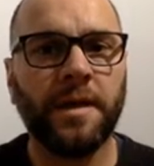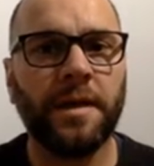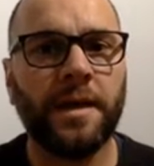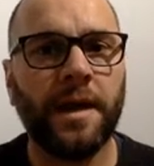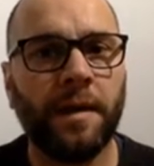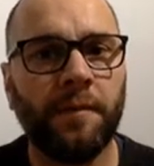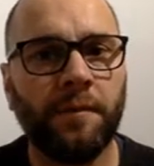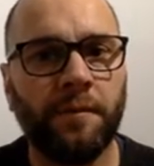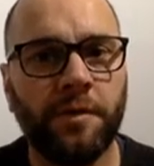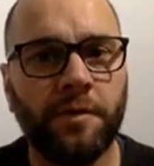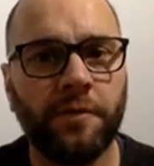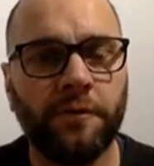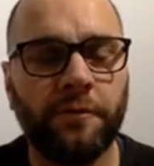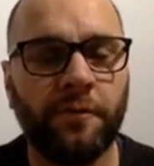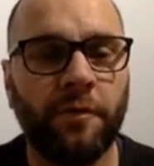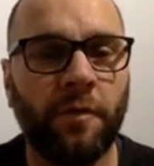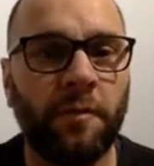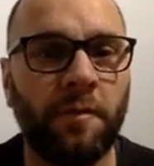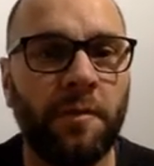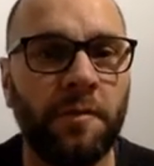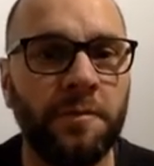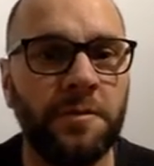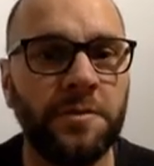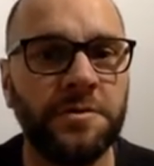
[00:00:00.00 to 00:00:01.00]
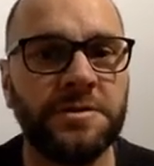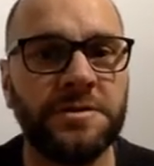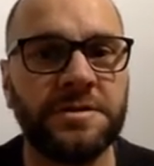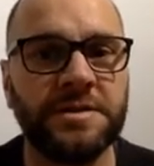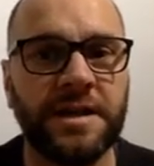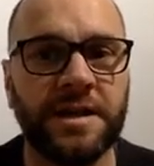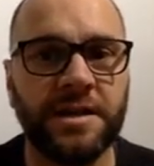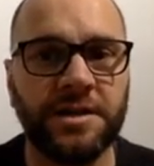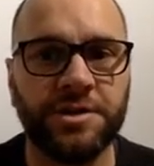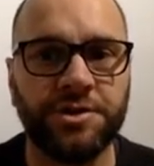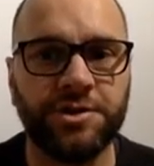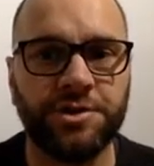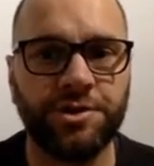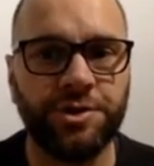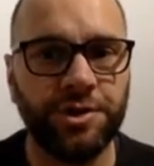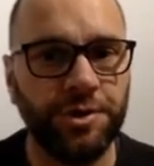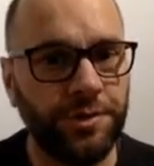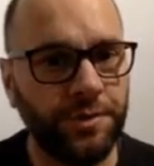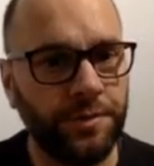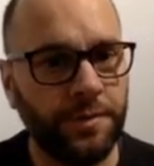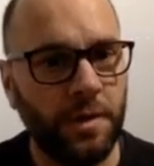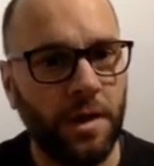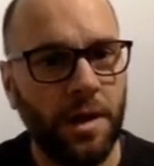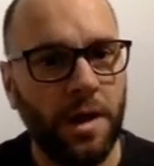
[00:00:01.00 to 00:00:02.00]
Cameron from Music Tech
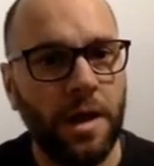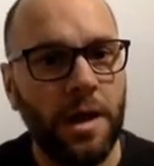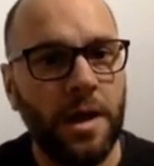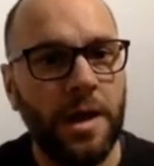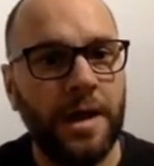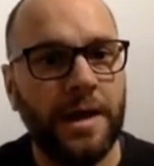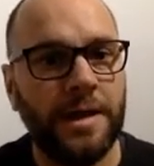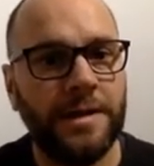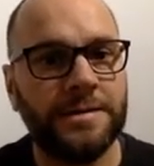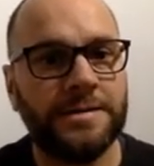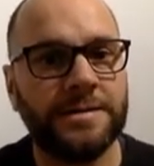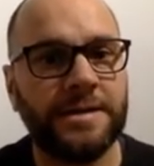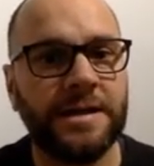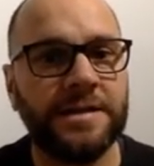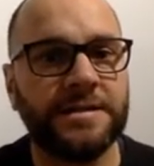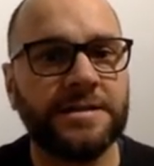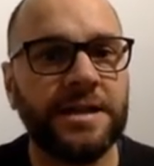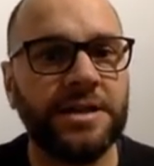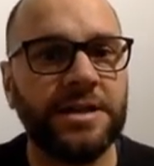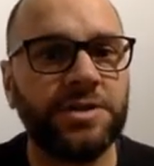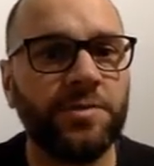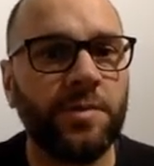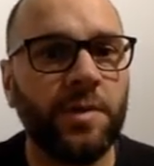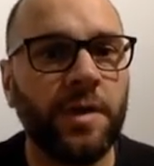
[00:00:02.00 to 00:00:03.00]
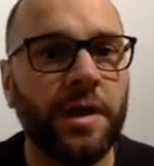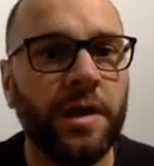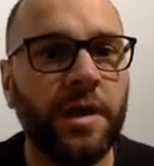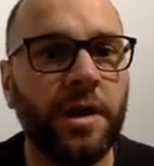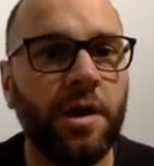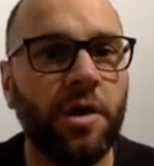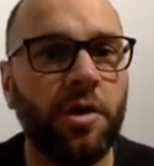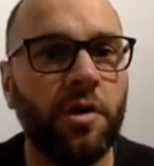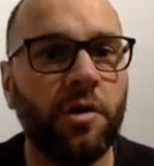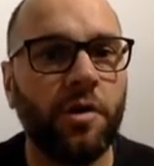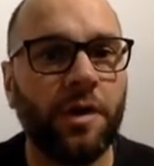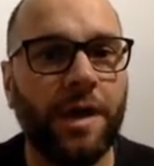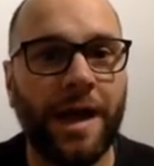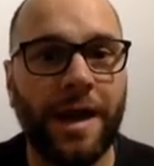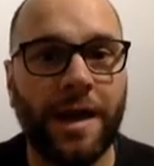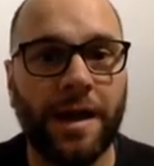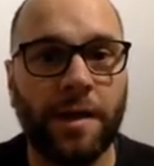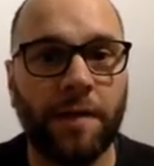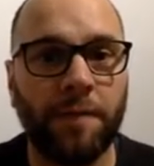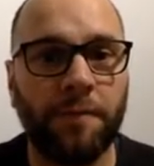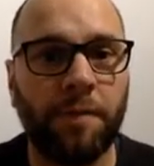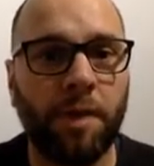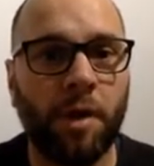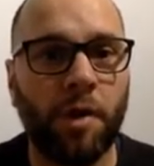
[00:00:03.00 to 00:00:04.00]
Student. In today's session we're going to look at
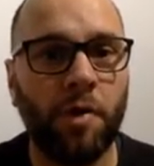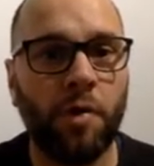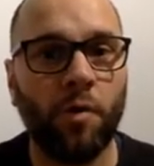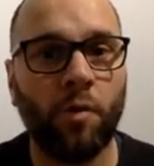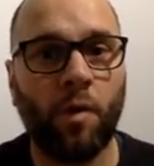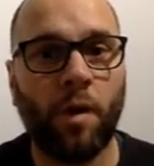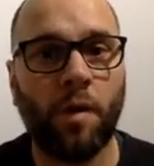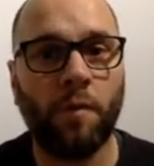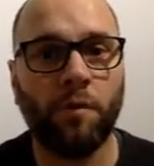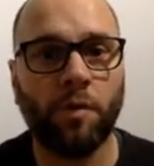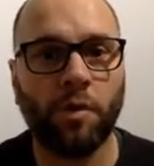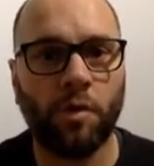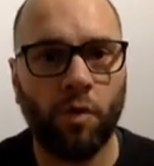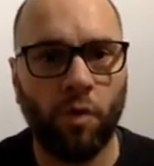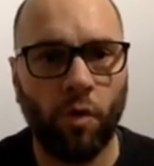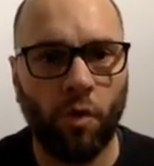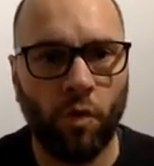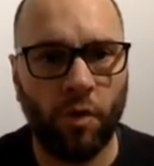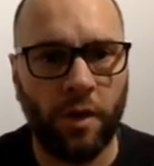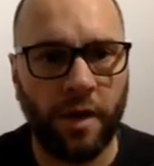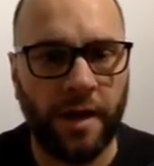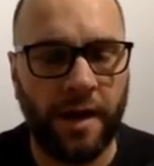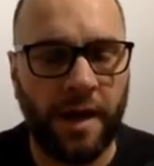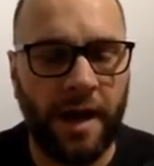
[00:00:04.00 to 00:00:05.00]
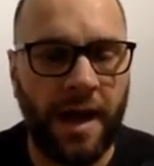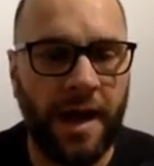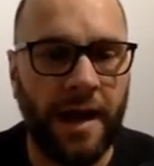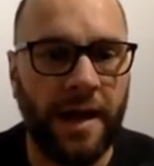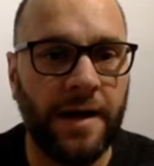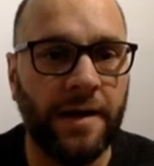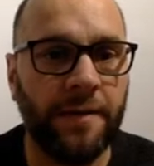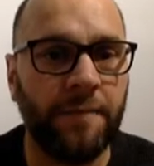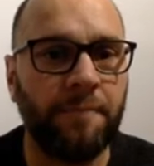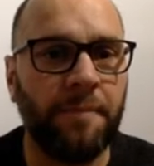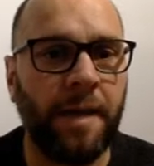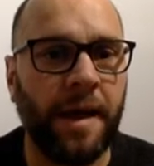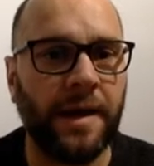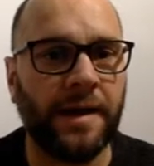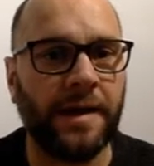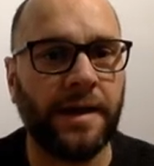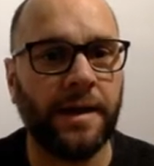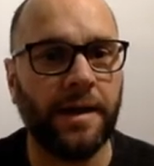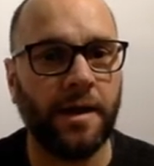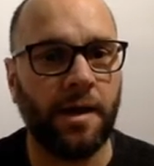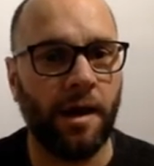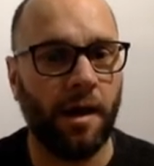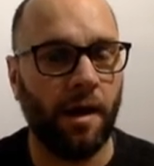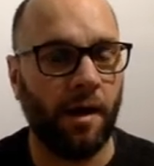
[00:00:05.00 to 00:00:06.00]
component 1 recording and
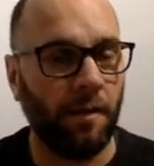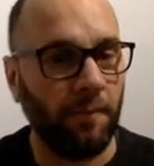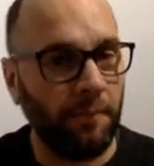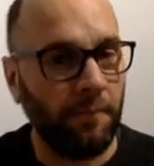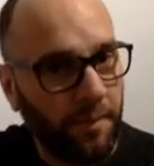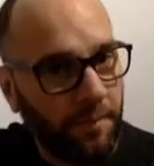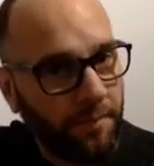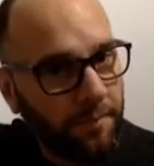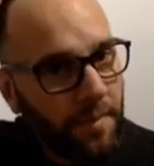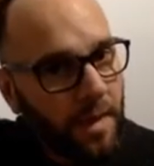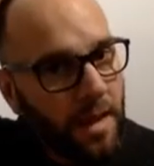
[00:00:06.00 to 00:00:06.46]
backing up.